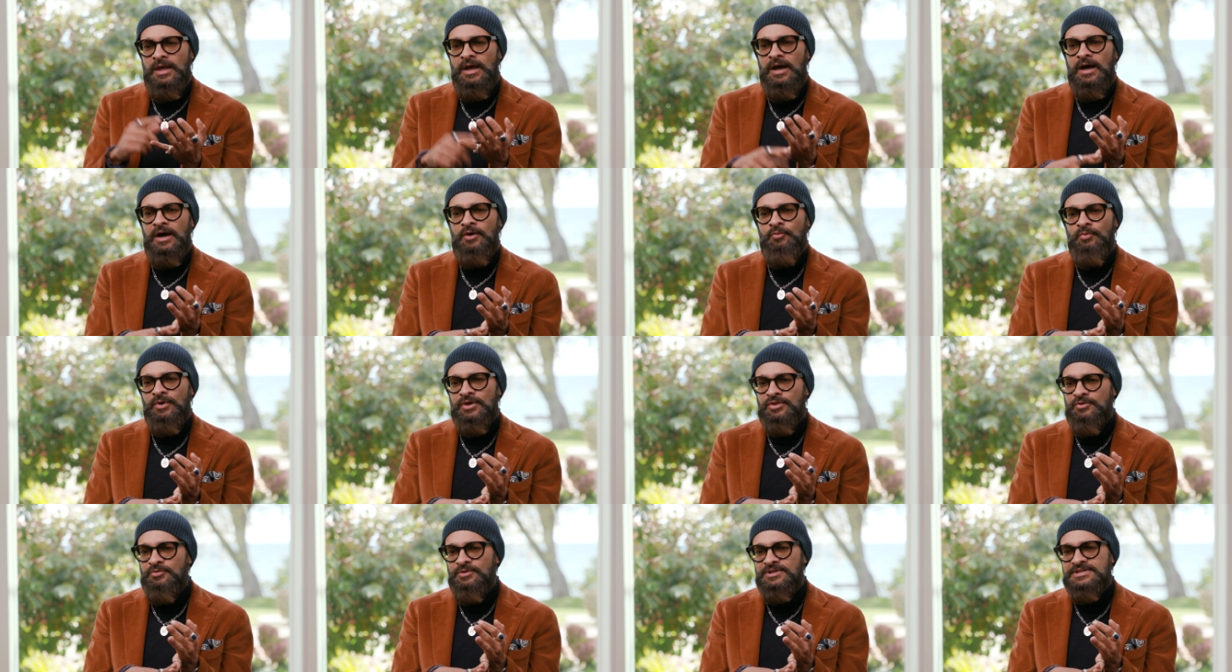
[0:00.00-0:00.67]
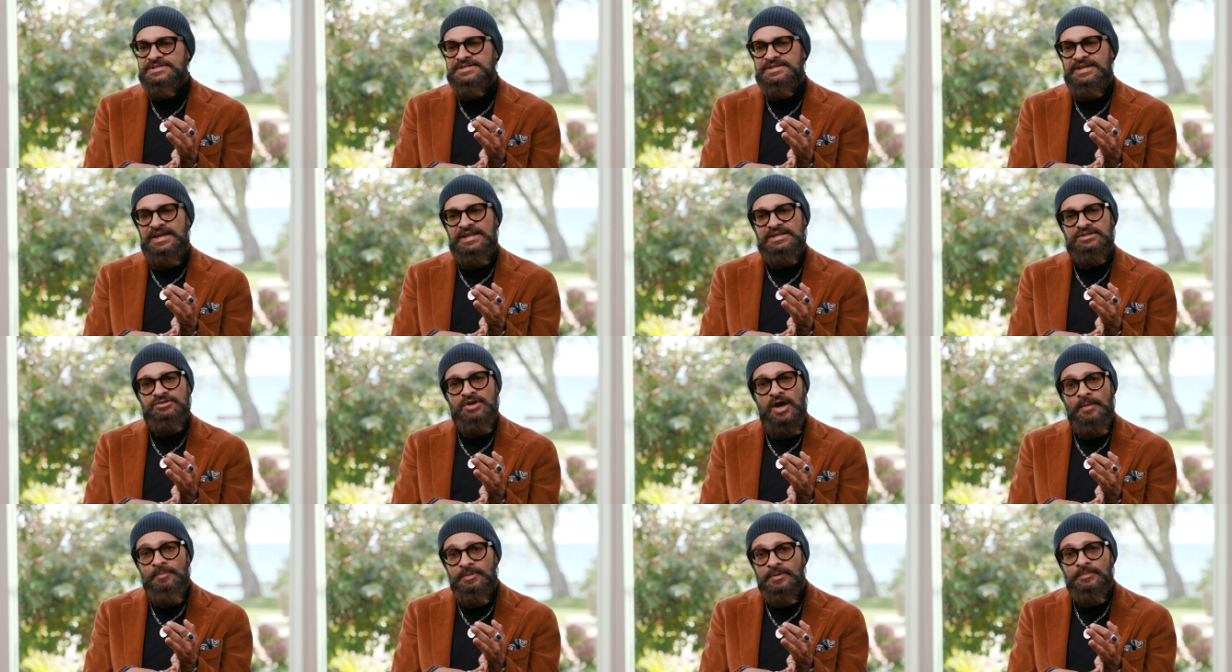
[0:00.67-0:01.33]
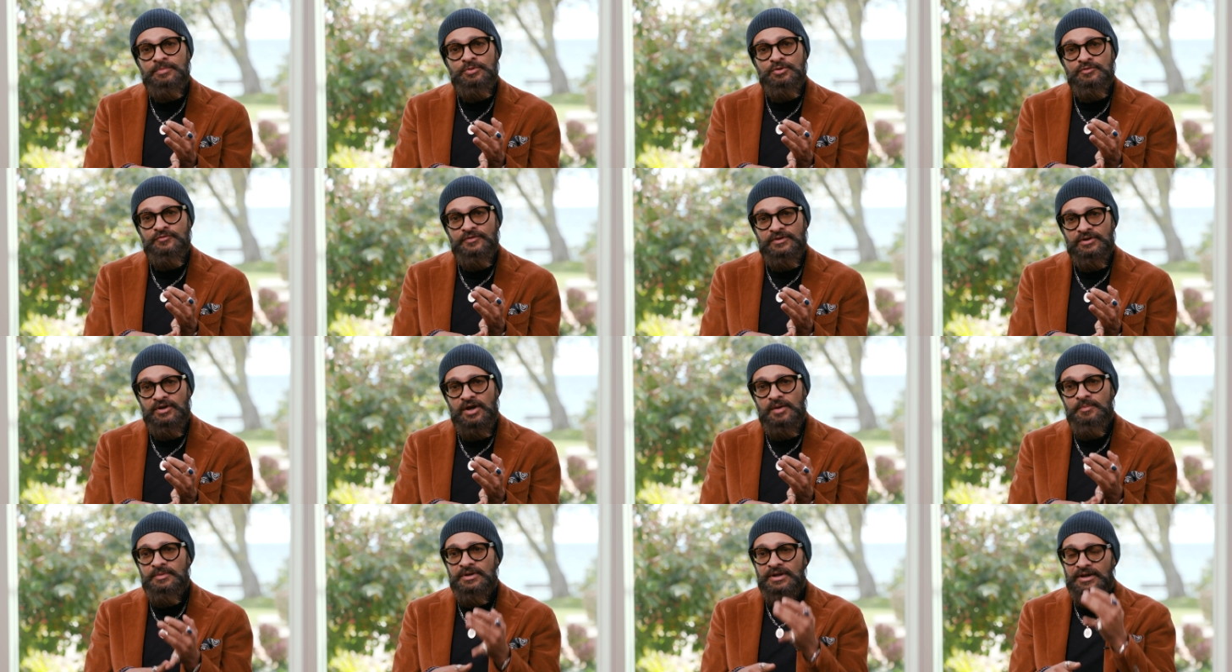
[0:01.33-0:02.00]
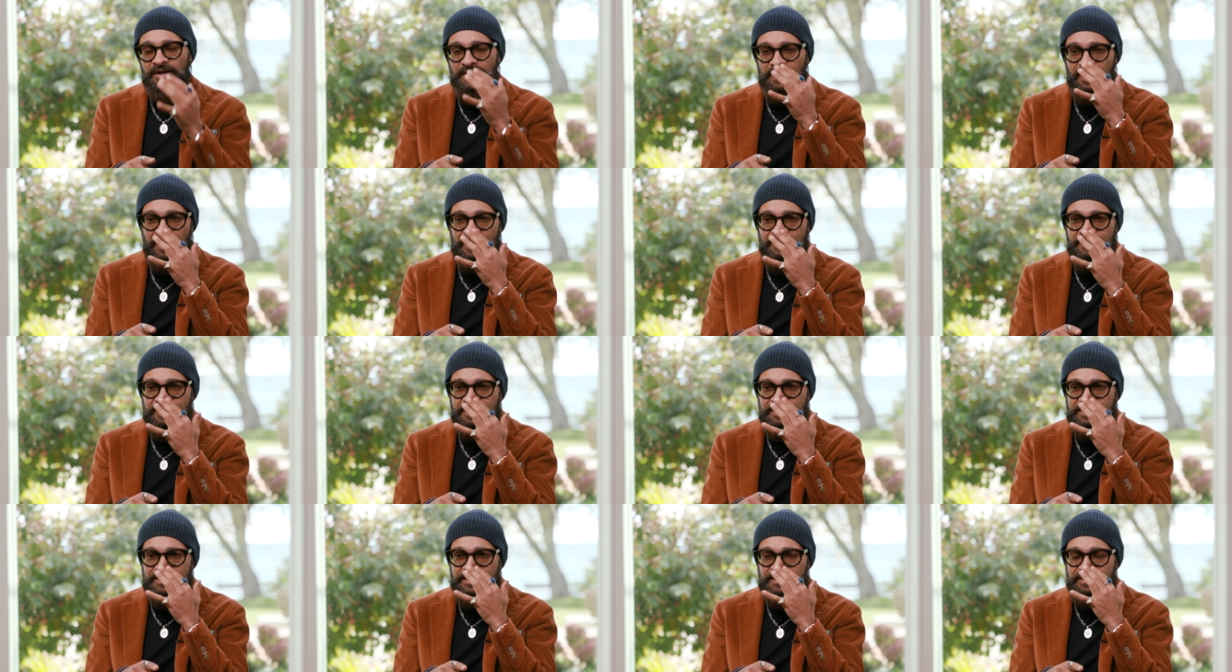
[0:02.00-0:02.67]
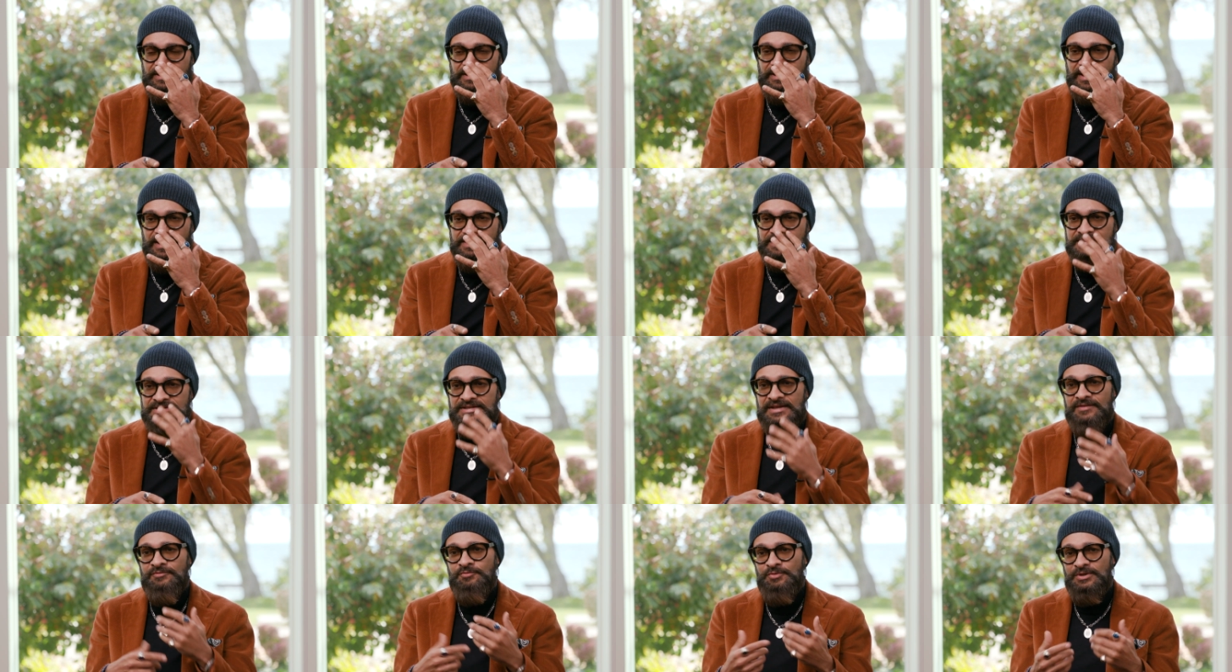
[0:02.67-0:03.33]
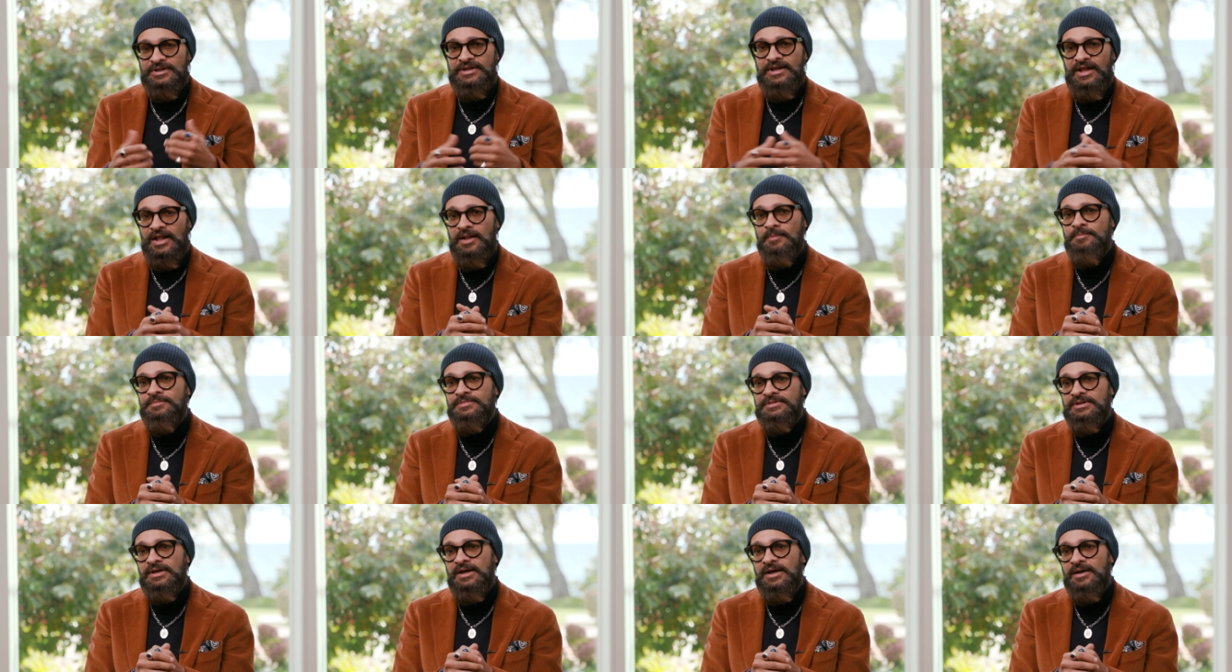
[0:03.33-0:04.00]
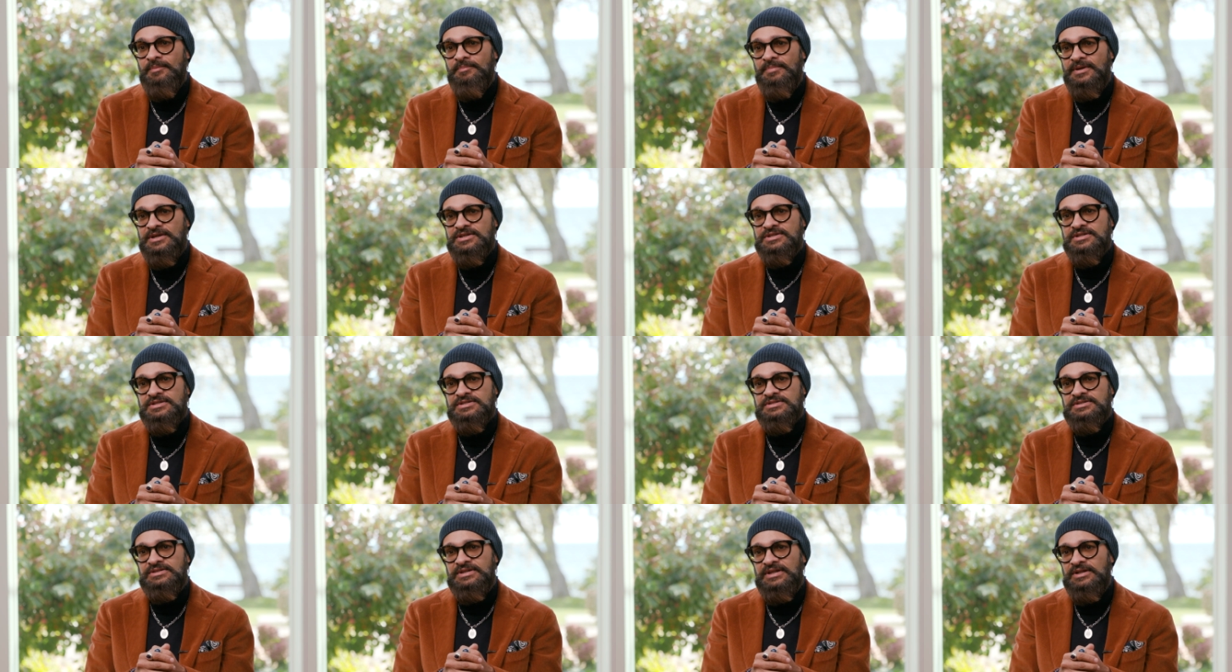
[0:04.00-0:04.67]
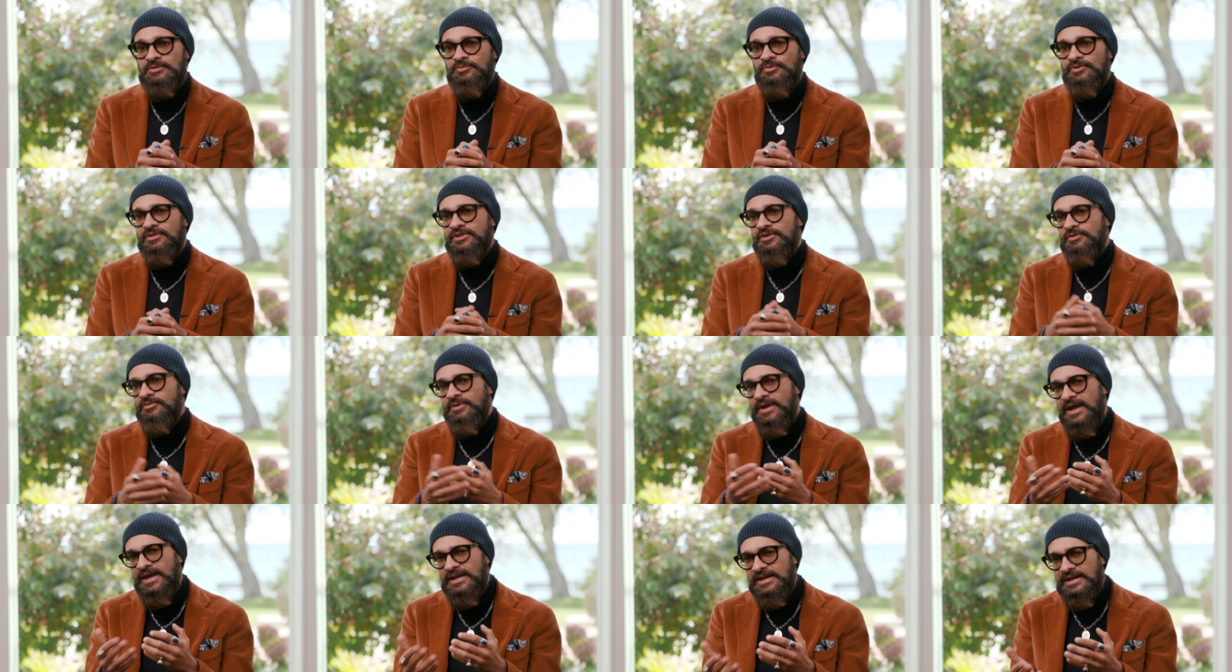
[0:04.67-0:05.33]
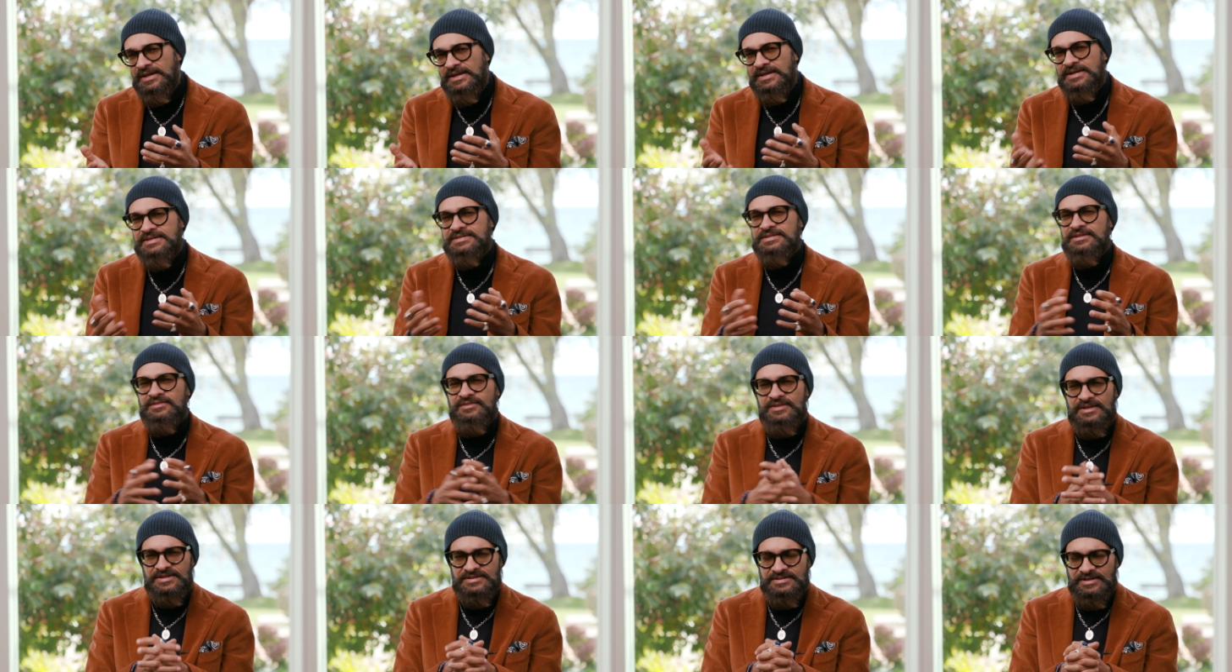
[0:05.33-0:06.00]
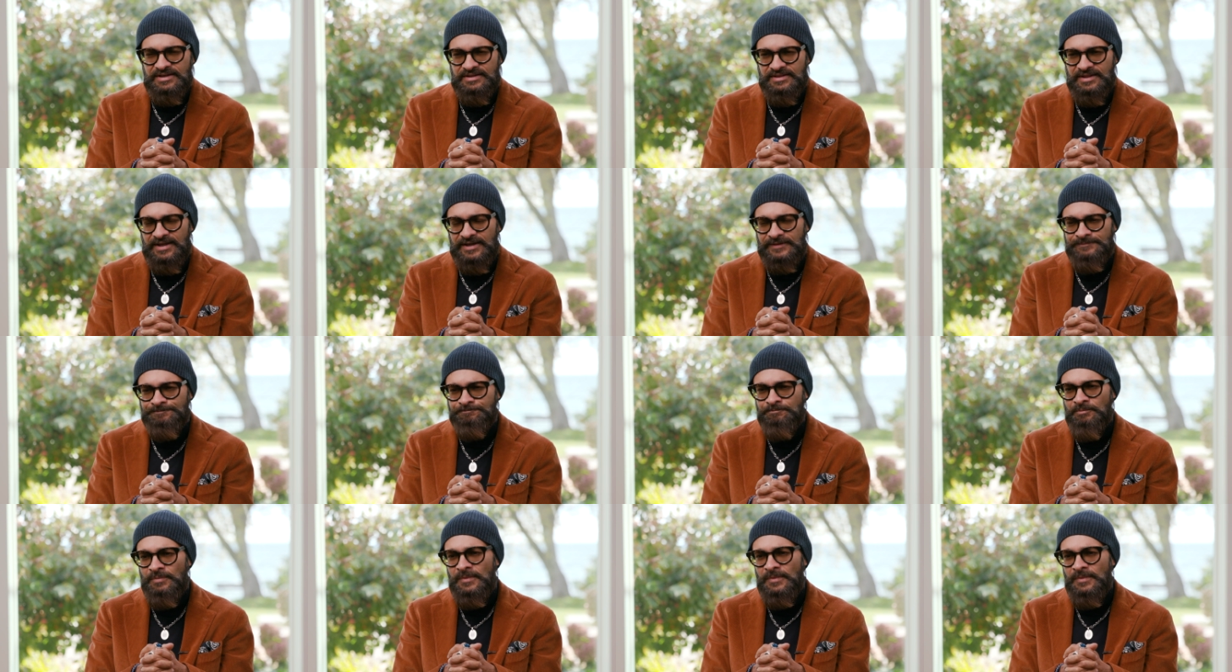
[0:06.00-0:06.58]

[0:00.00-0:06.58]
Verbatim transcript: Uh, whether it's the entopic blue phenomena, I think tinted glasses have really helped uh, patients deal with their headaches and things like that.